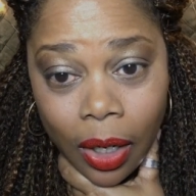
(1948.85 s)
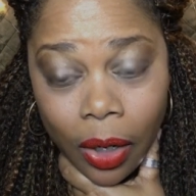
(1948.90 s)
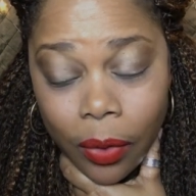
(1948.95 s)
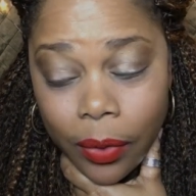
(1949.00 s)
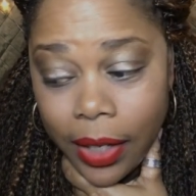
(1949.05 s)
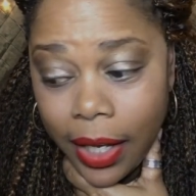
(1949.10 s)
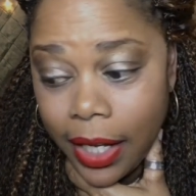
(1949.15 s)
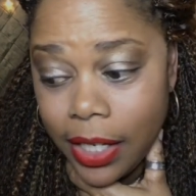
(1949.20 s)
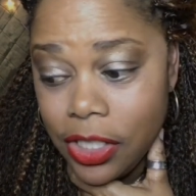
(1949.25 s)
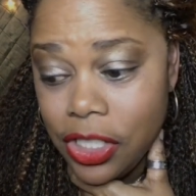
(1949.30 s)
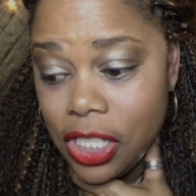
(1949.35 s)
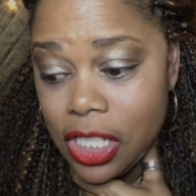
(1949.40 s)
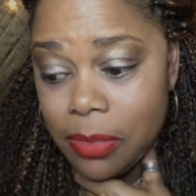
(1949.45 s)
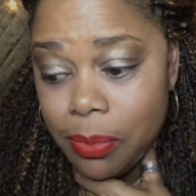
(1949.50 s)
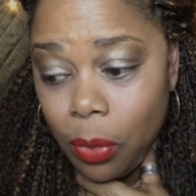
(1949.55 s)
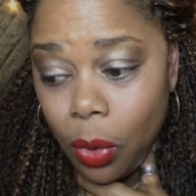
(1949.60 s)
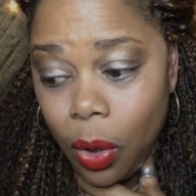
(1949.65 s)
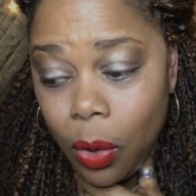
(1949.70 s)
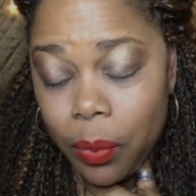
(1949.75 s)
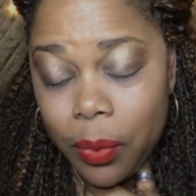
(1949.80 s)
Okay, she's
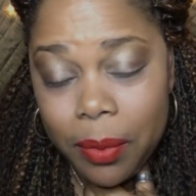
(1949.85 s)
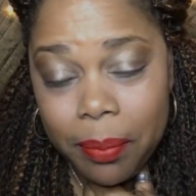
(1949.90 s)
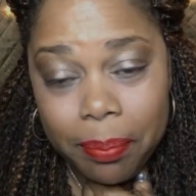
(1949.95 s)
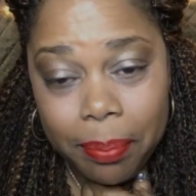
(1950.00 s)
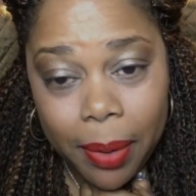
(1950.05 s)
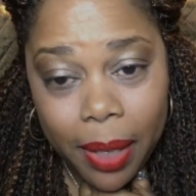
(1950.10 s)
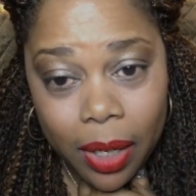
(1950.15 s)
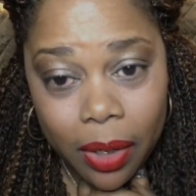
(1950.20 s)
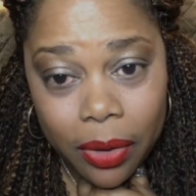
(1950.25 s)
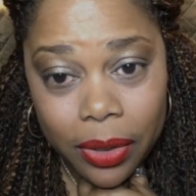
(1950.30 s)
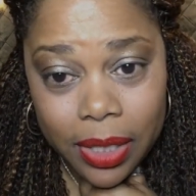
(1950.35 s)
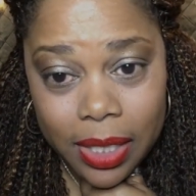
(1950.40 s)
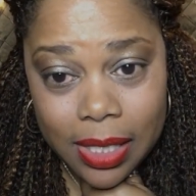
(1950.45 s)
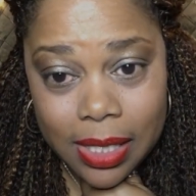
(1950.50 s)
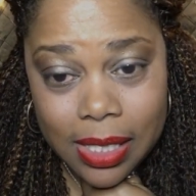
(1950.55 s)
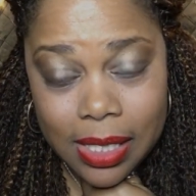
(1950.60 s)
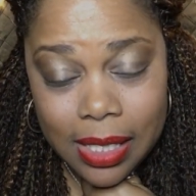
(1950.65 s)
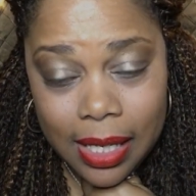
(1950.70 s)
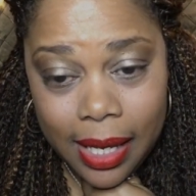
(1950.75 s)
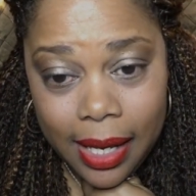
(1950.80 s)
more
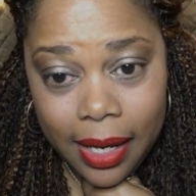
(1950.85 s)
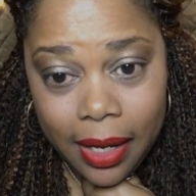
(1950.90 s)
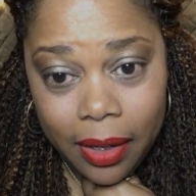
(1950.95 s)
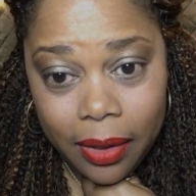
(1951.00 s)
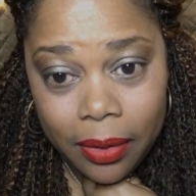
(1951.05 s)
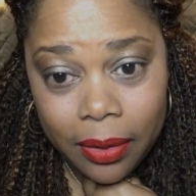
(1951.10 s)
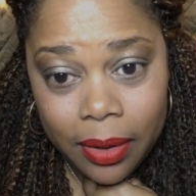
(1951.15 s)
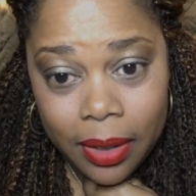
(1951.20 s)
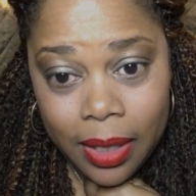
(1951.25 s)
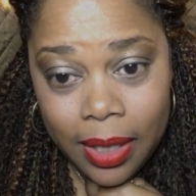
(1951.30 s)
rebellious now.